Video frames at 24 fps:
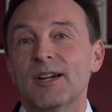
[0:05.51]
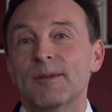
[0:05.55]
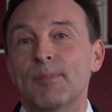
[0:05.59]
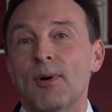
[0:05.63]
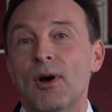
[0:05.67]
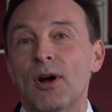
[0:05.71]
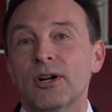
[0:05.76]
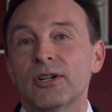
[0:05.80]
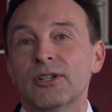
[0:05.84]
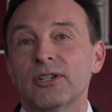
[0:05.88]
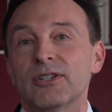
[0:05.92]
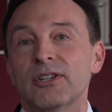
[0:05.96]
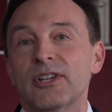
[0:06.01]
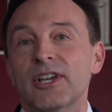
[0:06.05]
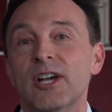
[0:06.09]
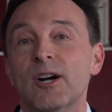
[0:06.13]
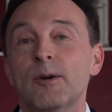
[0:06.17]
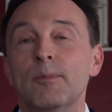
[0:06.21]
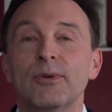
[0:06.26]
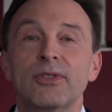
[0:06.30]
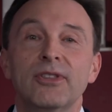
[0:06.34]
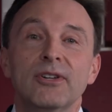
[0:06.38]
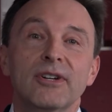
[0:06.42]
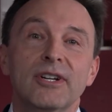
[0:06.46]
on a partner to
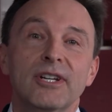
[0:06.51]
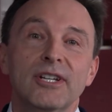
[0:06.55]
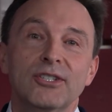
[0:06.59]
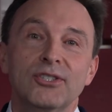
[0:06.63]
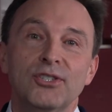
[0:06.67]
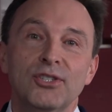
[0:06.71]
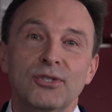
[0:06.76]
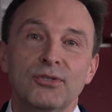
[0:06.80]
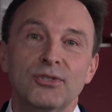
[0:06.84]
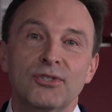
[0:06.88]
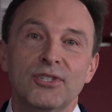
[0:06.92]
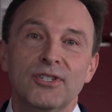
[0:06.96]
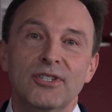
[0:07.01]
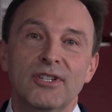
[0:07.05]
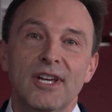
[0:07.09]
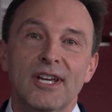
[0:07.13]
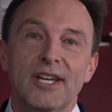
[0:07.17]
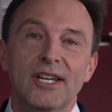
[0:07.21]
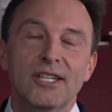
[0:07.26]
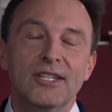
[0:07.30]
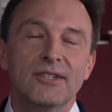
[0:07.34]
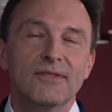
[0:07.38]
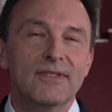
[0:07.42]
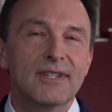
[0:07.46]
help with your issues
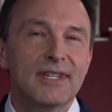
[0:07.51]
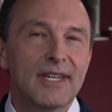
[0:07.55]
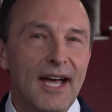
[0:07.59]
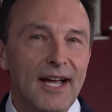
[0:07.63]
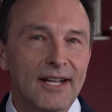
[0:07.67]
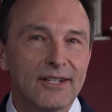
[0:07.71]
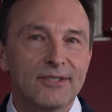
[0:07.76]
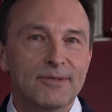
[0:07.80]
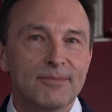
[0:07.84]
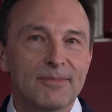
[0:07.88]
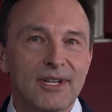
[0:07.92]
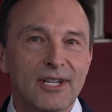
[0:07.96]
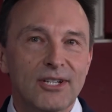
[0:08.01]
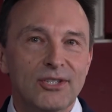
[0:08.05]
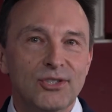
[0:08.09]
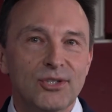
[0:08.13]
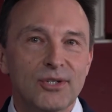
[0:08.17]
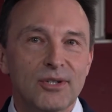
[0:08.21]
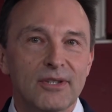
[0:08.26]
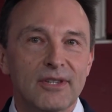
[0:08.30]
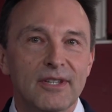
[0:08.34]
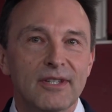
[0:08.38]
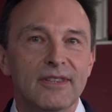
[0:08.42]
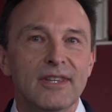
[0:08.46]
today, you've got to make
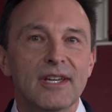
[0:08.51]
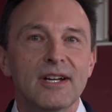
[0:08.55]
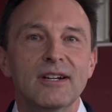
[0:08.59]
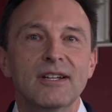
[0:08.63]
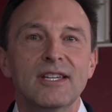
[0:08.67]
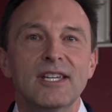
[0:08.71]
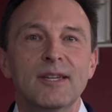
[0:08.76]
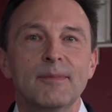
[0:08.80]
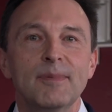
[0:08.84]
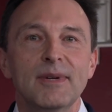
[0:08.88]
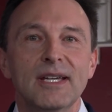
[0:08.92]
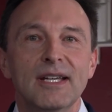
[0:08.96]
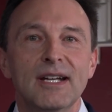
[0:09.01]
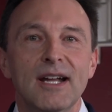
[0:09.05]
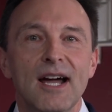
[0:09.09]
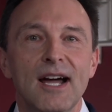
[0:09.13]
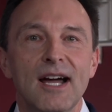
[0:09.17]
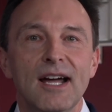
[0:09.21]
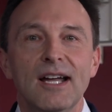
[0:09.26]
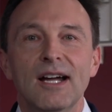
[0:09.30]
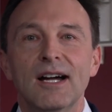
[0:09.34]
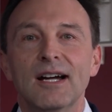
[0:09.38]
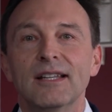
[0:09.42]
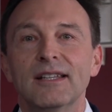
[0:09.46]
sure that they're keeping an
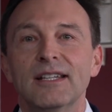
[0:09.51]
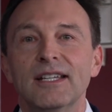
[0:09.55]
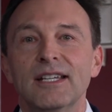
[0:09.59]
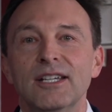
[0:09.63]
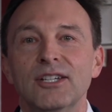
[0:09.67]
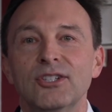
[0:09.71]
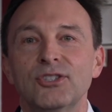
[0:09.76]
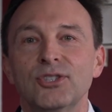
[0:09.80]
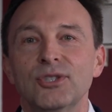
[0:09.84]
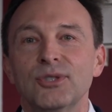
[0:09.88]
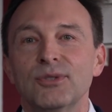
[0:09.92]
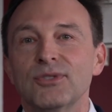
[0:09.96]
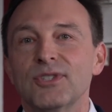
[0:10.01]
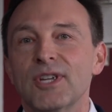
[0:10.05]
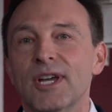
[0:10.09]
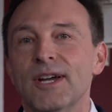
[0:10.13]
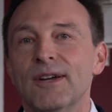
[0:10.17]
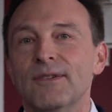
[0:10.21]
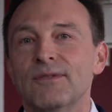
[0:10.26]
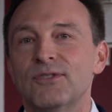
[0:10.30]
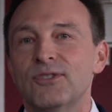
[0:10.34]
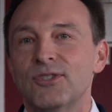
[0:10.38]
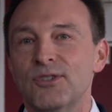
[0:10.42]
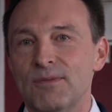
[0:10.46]
eye on the issues
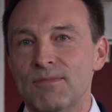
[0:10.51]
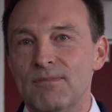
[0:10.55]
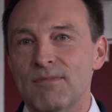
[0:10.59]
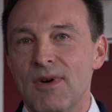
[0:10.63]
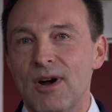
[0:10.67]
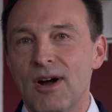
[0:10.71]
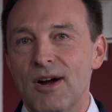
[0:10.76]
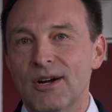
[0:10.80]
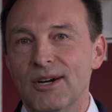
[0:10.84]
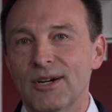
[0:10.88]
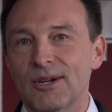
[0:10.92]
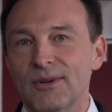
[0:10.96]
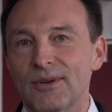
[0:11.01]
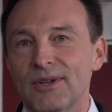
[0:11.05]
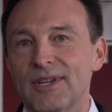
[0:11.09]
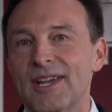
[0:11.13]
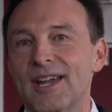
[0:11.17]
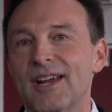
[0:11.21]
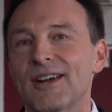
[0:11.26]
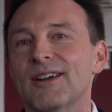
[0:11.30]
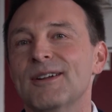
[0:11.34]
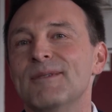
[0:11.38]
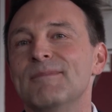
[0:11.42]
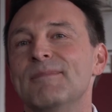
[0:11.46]
of tomorrow.
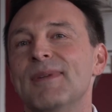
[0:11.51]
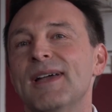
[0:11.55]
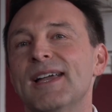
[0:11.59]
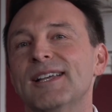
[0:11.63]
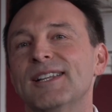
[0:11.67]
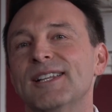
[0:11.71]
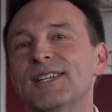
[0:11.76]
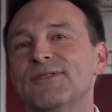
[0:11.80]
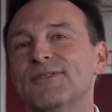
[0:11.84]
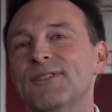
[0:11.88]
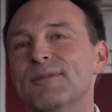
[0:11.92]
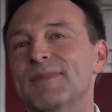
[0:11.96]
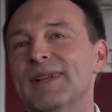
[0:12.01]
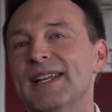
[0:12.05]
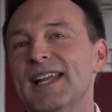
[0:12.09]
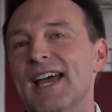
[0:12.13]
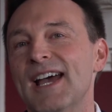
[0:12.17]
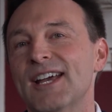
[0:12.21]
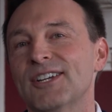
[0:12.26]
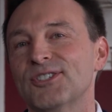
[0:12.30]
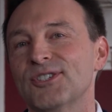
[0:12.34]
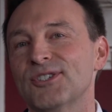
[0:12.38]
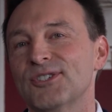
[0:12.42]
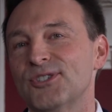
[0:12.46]
Kerry Bailey from
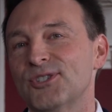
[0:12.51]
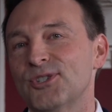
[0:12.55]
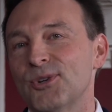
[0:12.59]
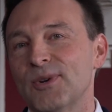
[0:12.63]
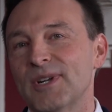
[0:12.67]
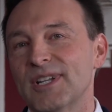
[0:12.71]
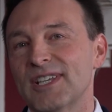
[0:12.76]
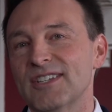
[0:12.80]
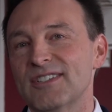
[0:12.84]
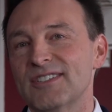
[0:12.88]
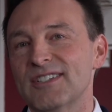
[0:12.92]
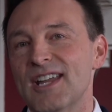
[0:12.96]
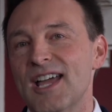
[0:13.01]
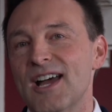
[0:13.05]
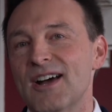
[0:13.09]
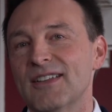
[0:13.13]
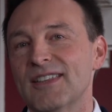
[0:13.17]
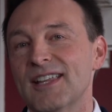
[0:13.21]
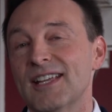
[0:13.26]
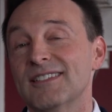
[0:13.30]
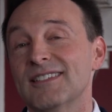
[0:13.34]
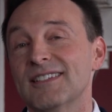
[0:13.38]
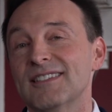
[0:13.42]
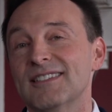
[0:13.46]
Menasha is joining us now,
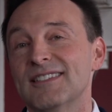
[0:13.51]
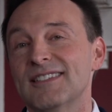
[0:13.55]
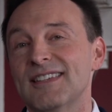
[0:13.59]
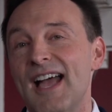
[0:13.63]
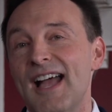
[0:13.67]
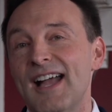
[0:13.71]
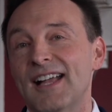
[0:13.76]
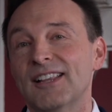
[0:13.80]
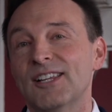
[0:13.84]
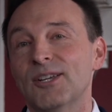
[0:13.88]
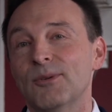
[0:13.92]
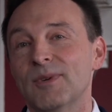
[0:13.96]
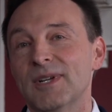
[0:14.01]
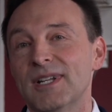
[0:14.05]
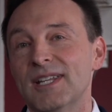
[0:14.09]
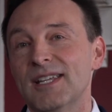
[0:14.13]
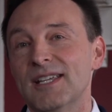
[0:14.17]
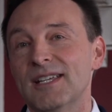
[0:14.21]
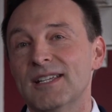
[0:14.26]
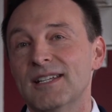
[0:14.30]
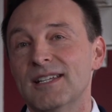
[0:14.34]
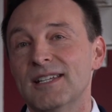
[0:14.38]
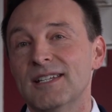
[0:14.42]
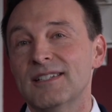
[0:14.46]
and that's exactly what
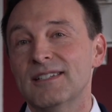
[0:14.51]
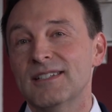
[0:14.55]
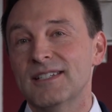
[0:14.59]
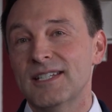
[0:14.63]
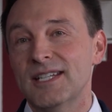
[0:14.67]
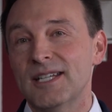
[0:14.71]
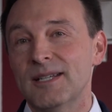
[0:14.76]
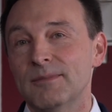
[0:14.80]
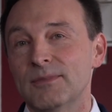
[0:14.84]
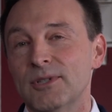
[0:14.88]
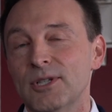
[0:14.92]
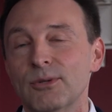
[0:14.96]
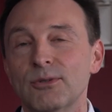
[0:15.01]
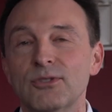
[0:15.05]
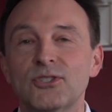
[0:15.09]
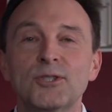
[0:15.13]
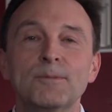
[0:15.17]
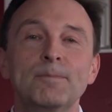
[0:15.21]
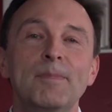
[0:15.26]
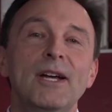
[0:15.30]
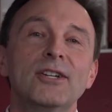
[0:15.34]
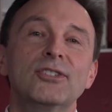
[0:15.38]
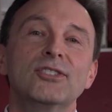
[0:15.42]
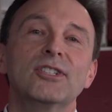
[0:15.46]
he and his team do,
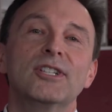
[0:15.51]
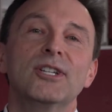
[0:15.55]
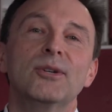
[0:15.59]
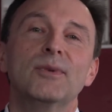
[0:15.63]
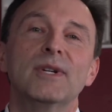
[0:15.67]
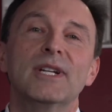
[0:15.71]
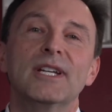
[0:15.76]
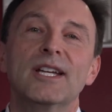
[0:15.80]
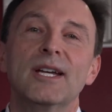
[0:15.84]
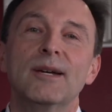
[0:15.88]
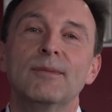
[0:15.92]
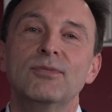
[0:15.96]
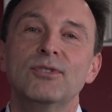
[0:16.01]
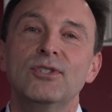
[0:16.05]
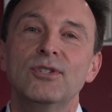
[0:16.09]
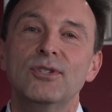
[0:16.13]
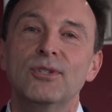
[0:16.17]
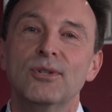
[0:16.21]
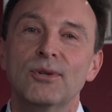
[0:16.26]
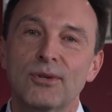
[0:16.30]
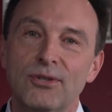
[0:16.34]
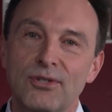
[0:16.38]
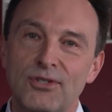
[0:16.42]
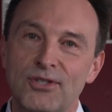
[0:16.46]
especially when it comes
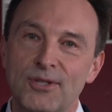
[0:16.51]
to your